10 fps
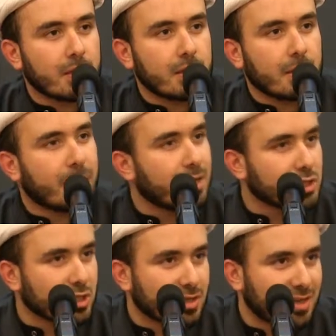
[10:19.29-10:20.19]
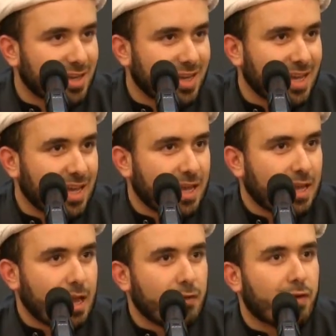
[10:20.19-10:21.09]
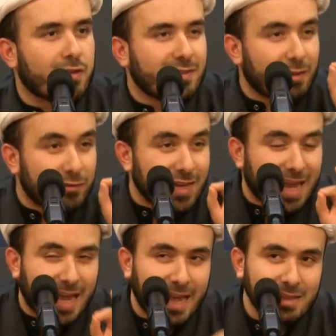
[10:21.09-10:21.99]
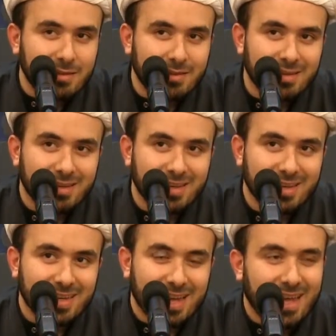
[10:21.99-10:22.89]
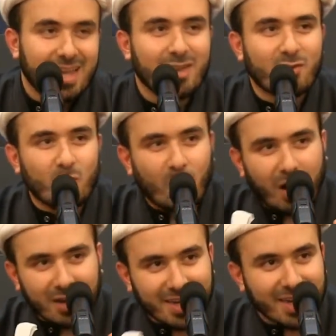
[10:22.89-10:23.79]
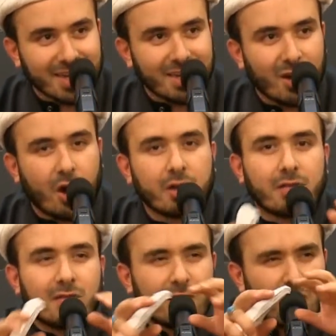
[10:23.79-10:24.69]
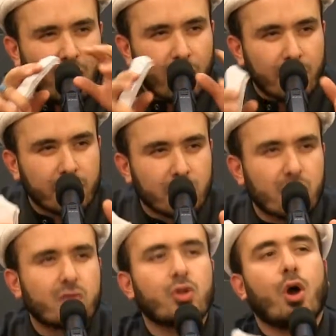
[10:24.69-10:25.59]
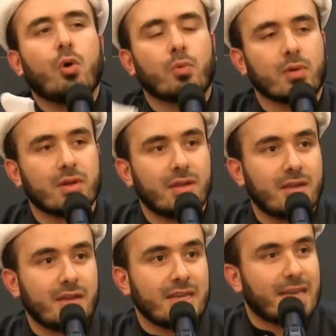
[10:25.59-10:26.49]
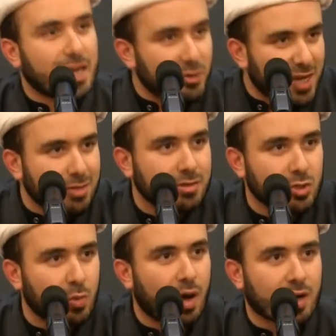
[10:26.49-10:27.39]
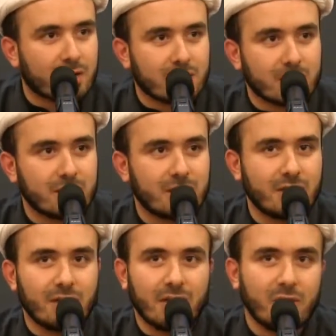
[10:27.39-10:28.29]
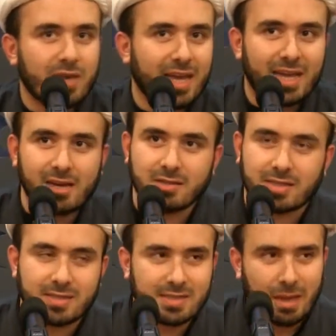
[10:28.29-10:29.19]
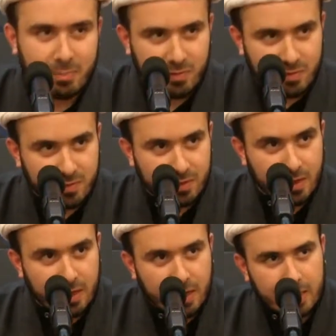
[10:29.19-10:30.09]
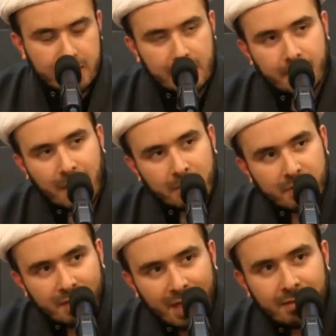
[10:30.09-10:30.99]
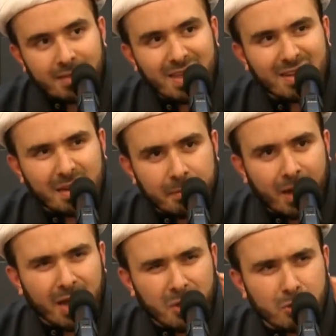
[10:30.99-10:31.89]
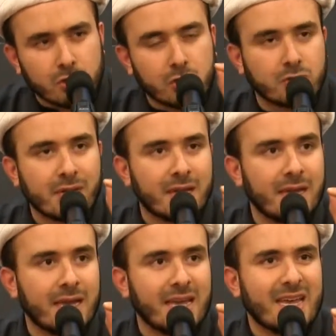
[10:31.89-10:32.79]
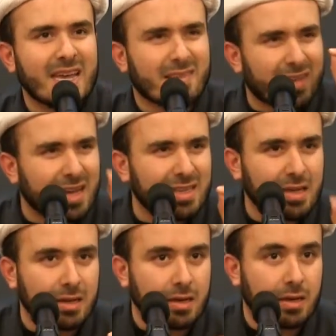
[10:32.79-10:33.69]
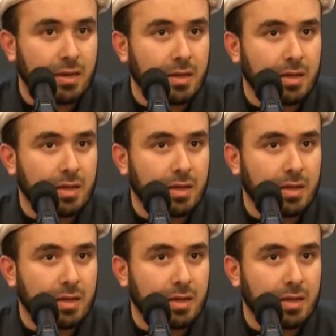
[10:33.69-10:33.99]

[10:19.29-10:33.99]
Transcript: Imagine if an ant is walking on a soft stone. Can you hear its walk? You can't hear its steps. The Imam says riba, usury, is hidden.